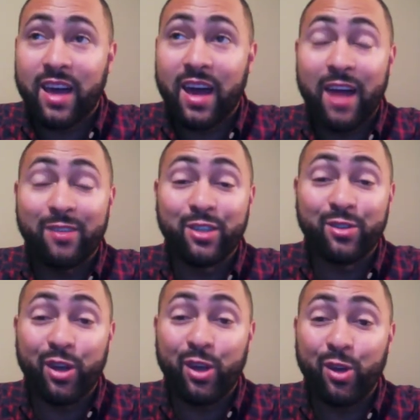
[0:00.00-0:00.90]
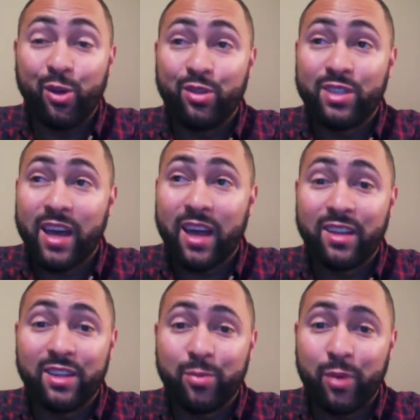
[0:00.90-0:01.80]
And obviously, there's a huge
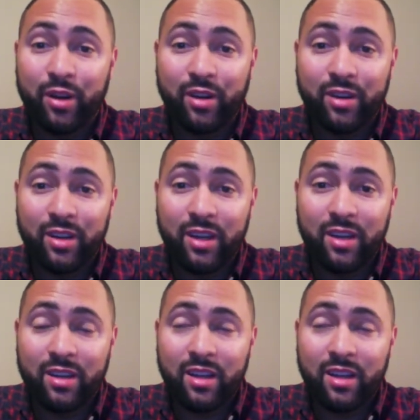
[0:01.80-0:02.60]
talent disparity.